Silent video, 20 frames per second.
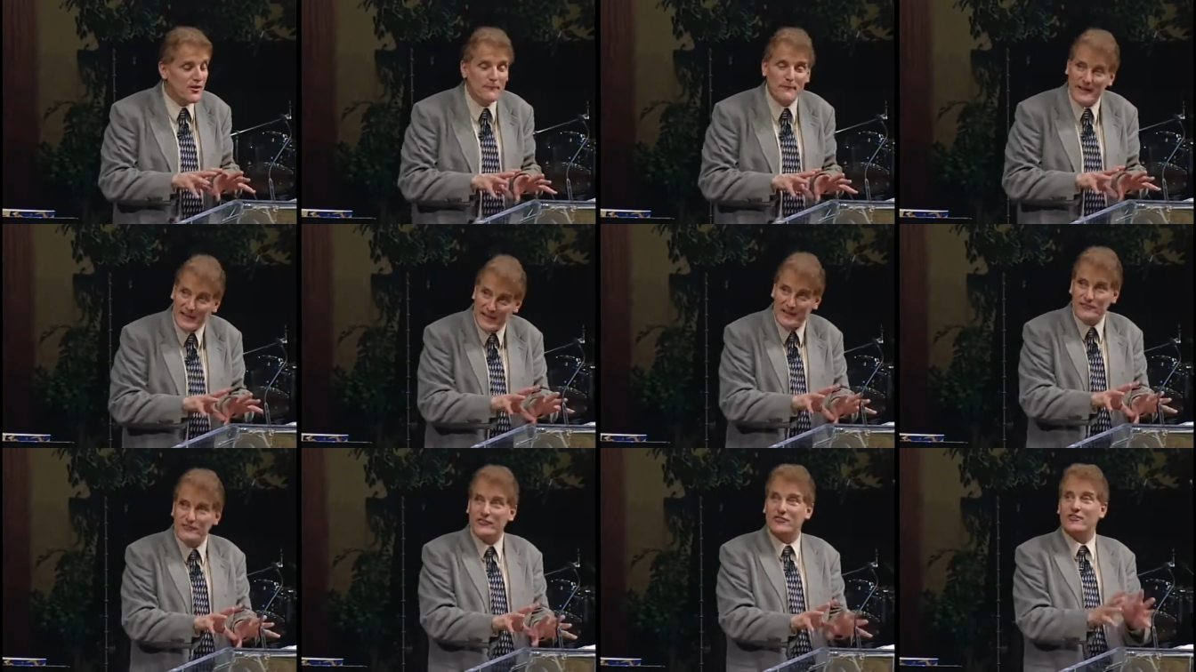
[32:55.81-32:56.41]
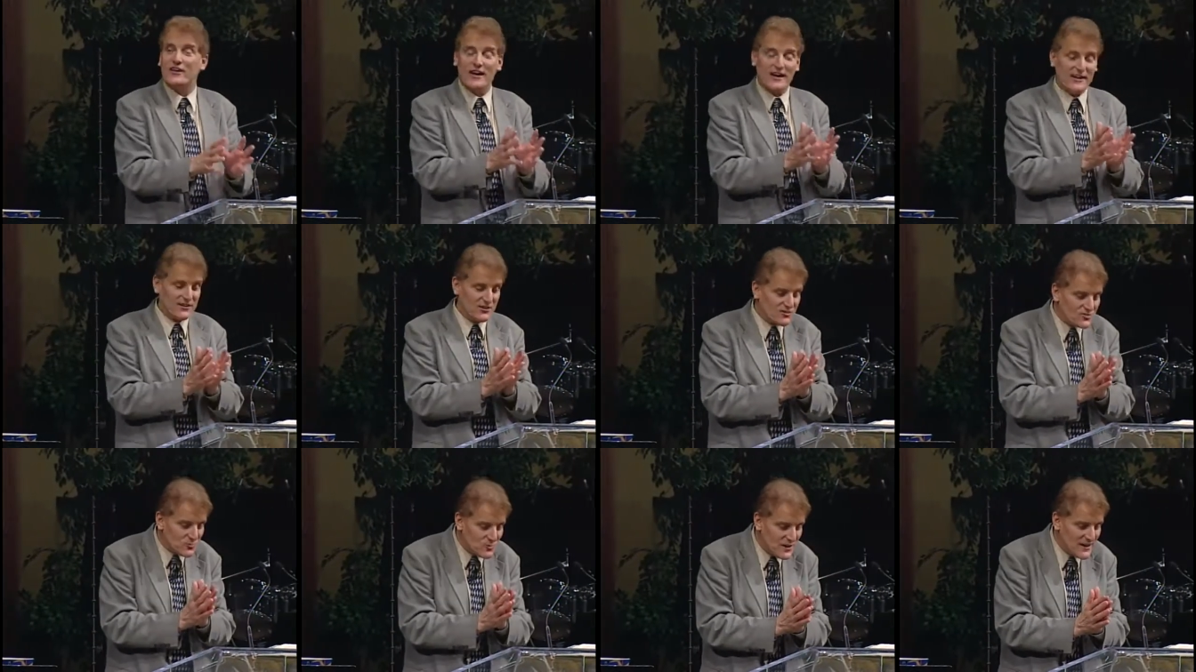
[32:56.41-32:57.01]
from
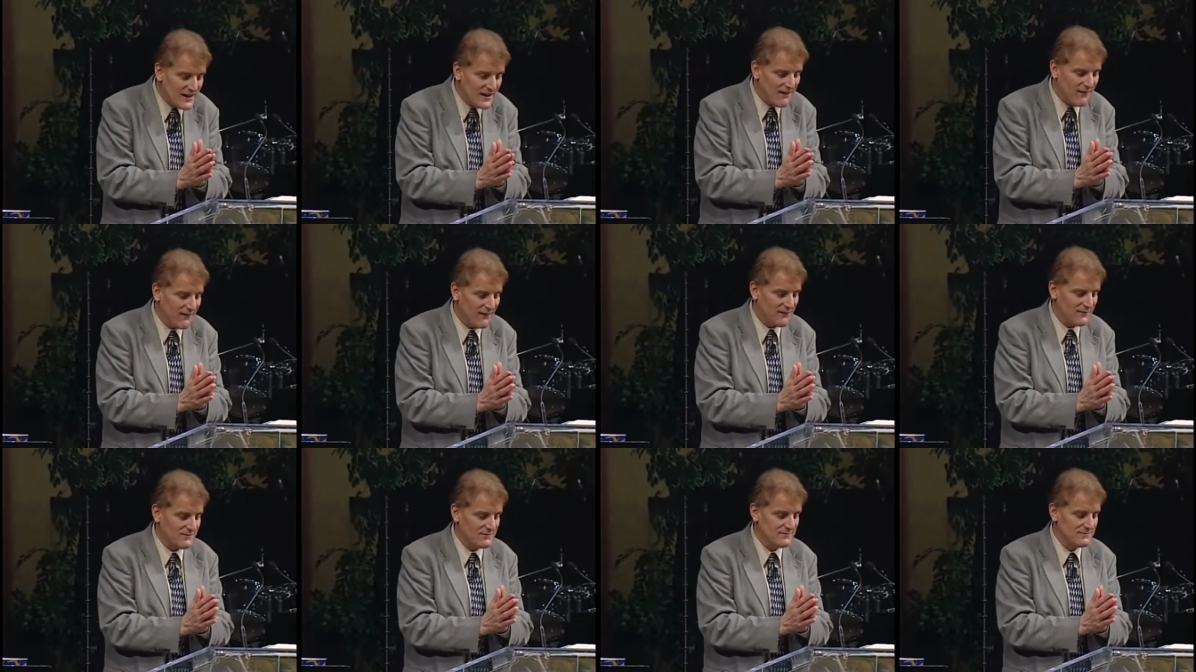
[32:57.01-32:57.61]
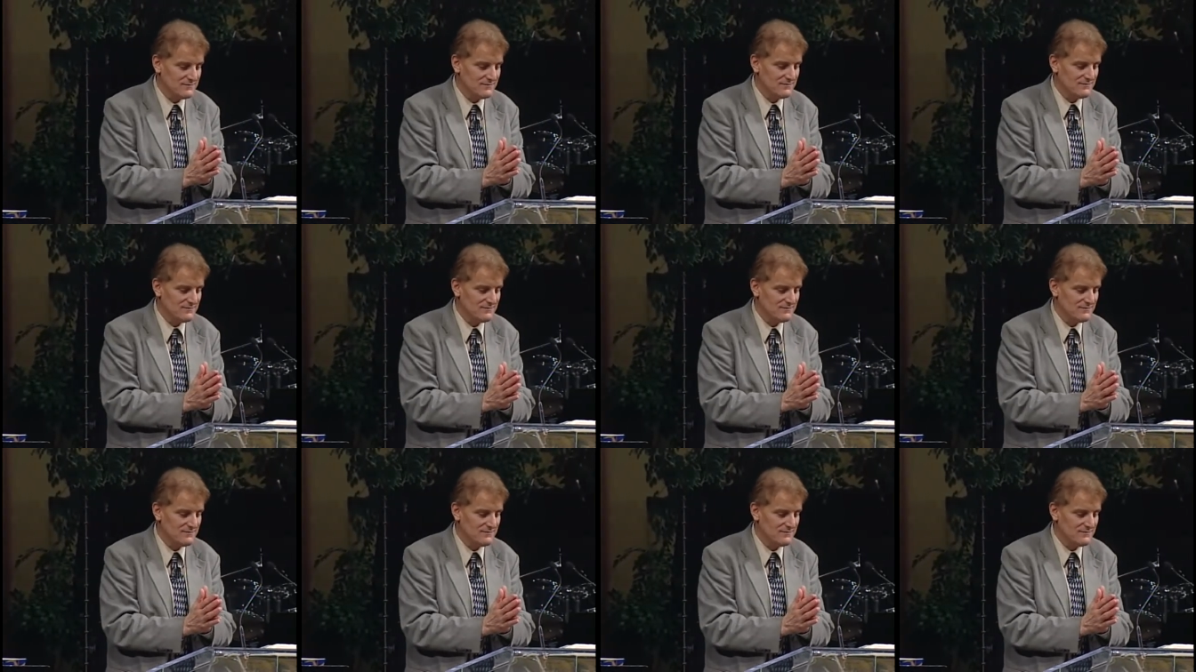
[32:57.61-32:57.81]
inside as well.